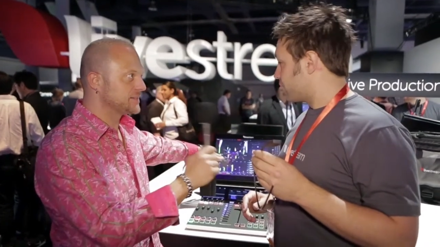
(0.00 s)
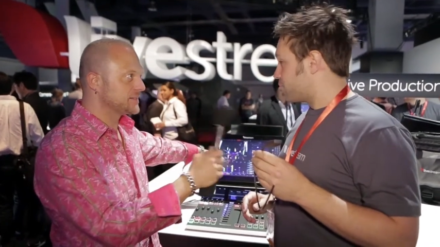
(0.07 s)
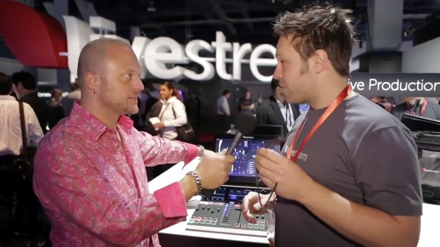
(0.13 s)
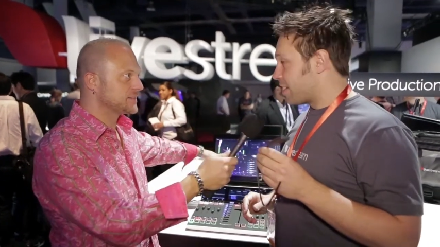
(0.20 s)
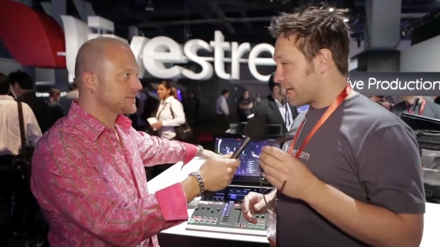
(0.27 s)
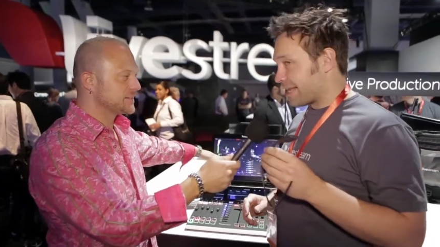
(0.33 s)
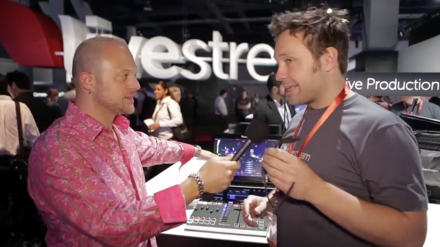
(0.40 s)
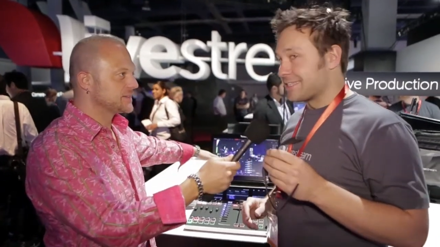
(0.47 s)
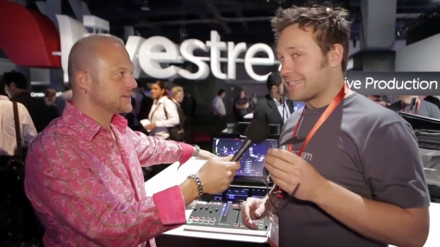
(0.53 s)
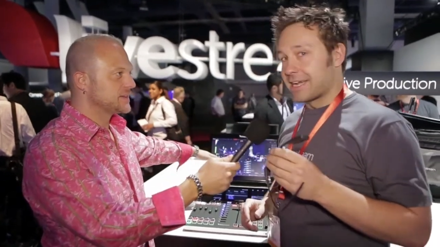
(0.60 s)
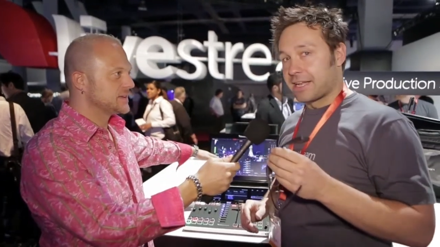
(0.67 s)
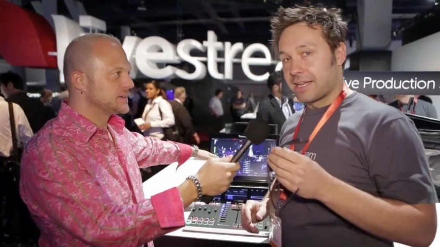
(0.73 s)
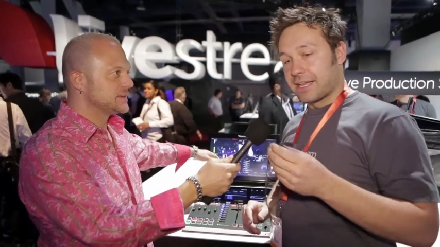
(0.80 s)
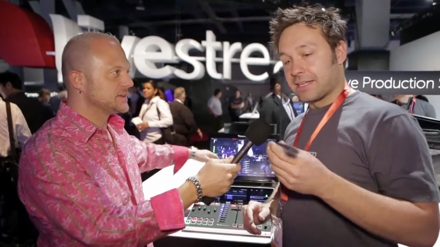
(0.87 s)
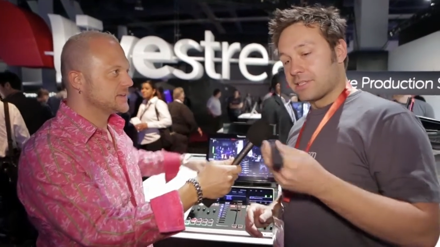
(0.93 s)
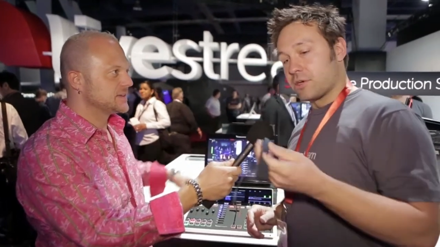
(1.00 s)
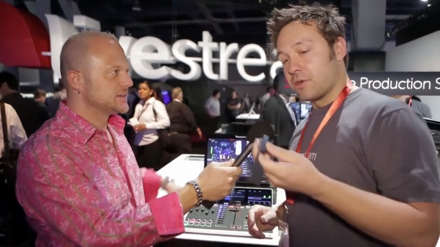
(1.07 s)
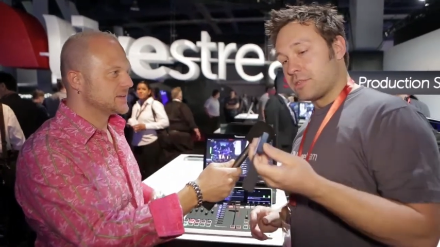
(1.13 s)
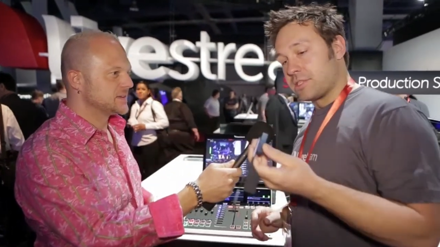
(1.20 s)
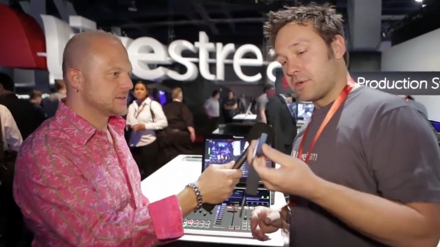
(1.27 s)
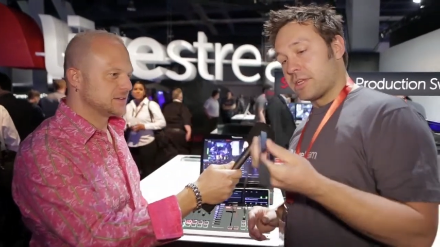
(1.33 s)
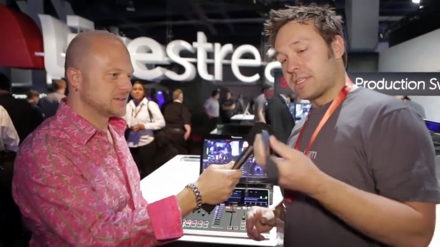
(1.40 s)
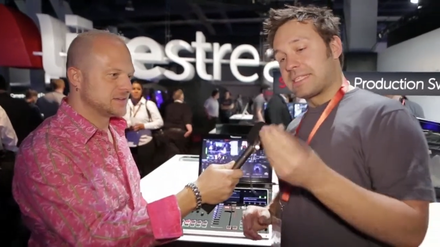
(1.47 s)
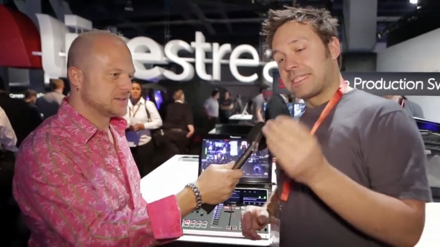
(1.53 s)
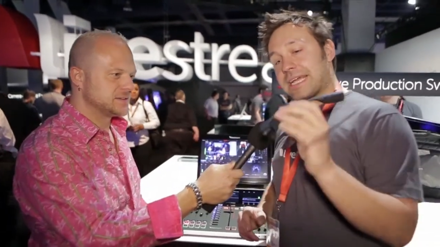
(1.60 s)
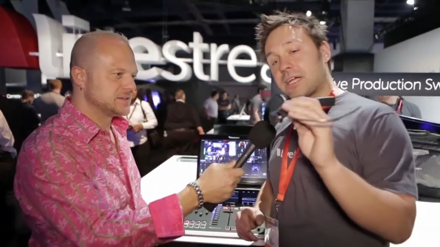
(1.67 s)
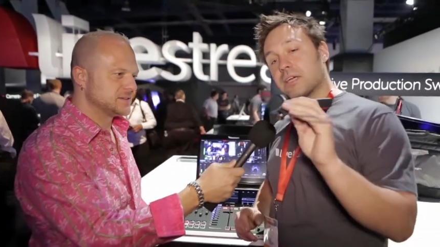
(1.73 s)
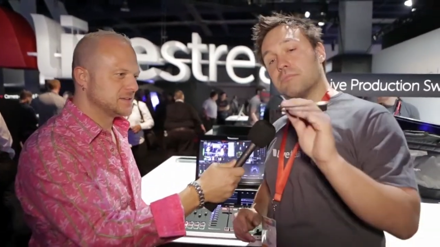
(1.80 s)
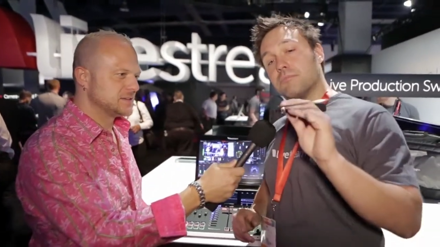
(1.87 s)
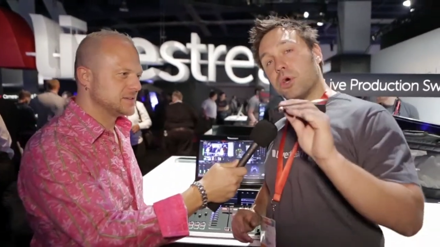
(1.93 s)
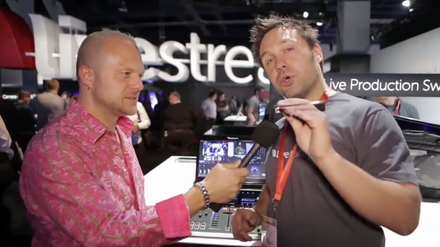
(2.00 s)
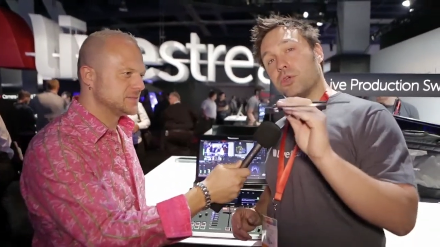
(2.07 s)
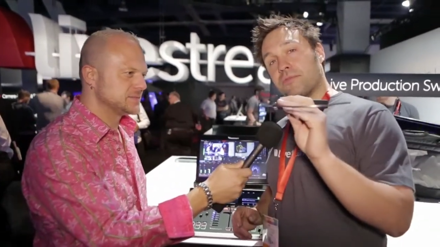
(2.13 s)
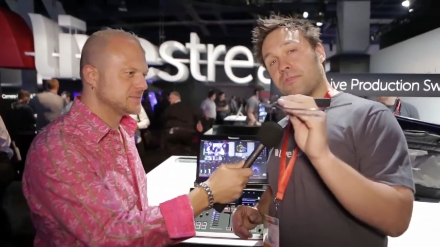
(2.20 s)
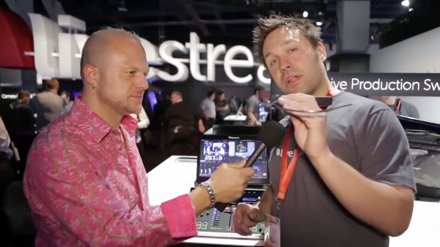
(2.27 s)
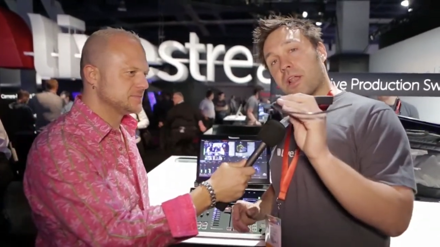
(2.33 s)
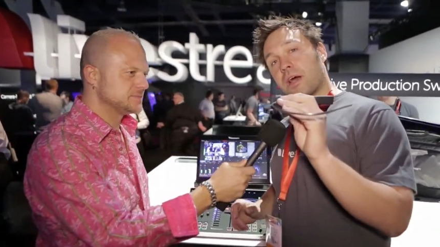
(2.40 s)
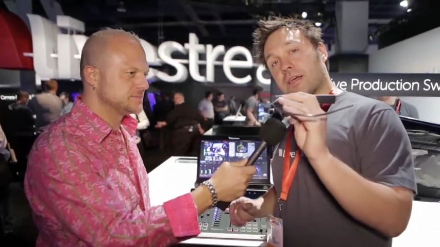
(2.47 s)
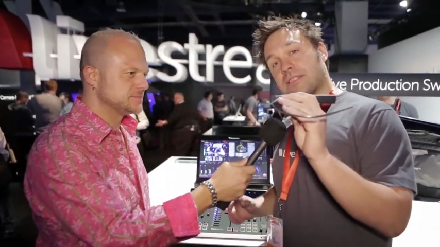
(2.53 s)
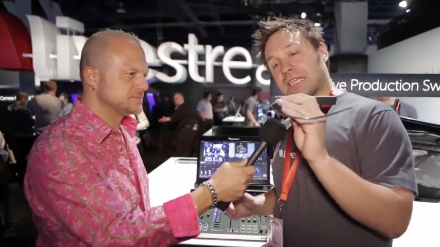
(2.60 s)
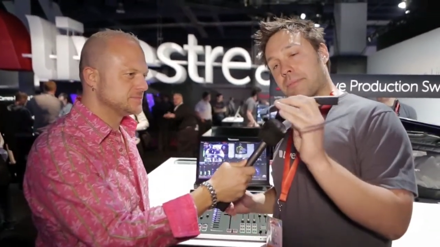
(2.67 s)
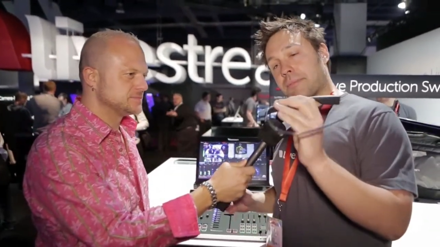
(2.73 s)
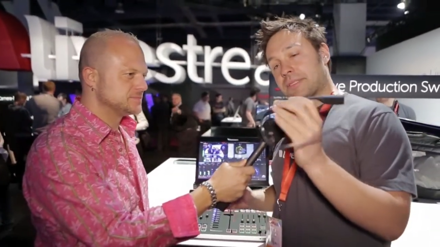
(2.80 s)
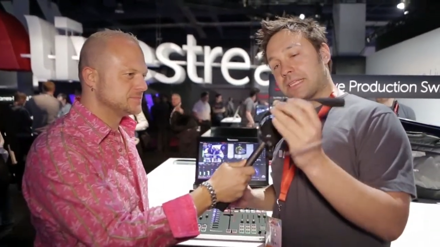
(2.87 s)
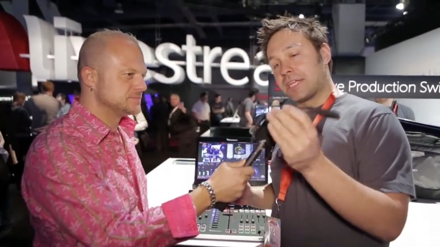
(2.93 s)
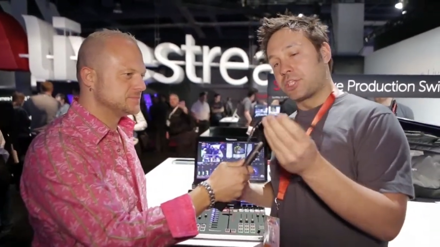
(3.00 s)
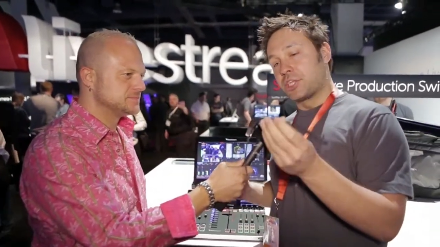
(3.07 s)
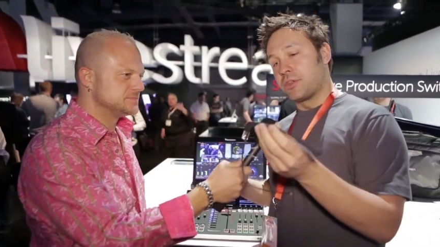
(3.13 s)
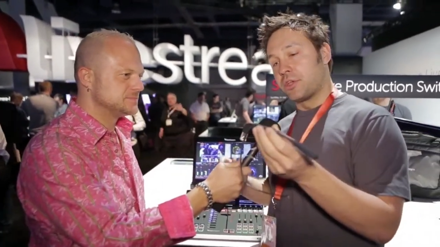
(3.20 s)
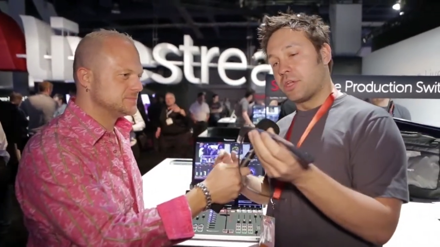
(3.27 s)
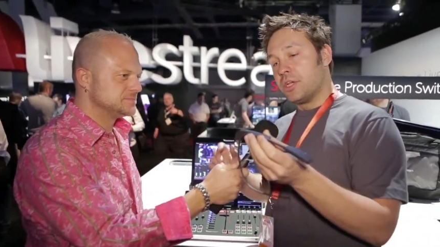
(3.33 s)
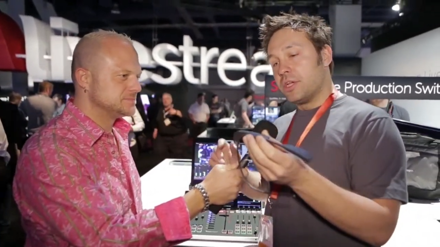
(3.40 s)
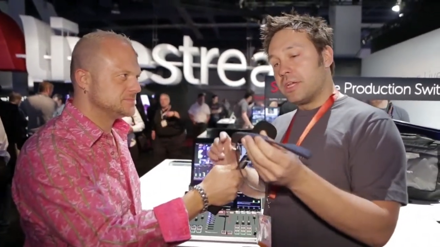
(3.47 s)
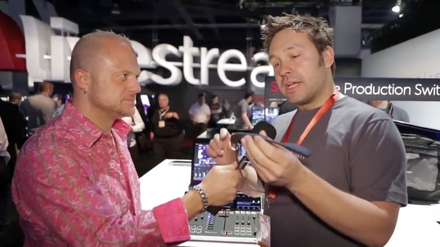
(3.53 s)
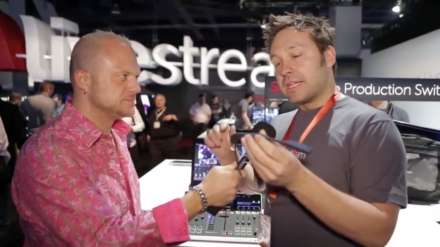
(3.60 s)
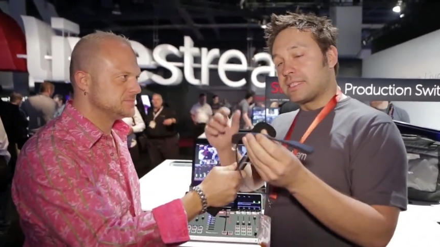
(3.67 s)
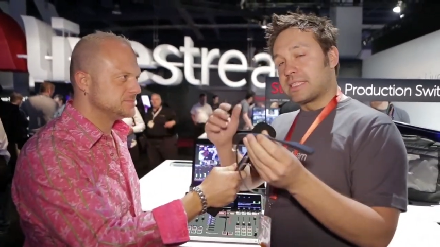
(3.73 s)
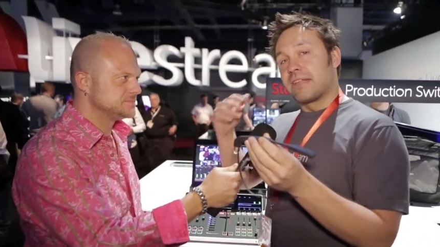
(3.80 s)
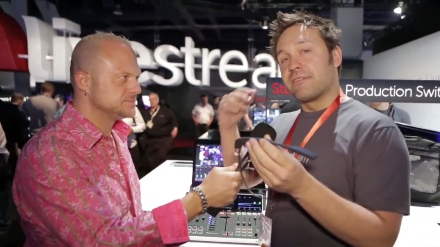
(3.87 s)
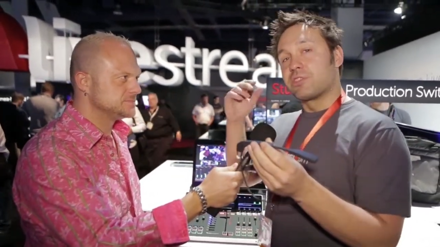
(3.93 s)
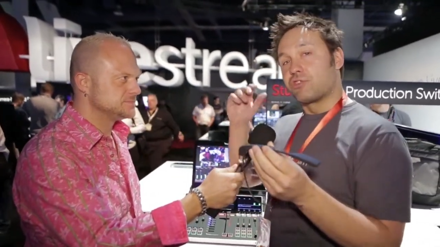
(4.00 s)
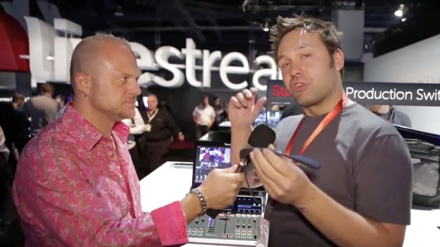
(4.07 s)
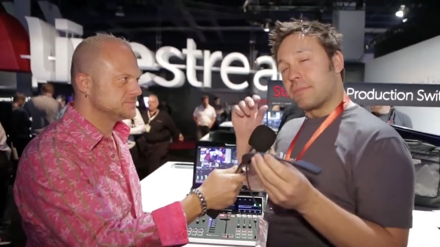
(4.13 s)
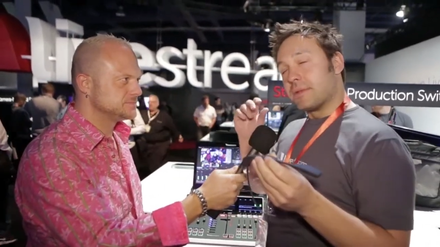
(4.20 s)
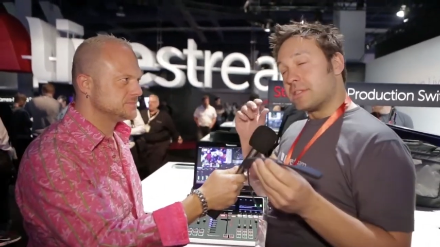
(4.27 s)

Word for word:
Speaker 1: Right, exactly. So a second mode of the Glass app is actually that instead of streaming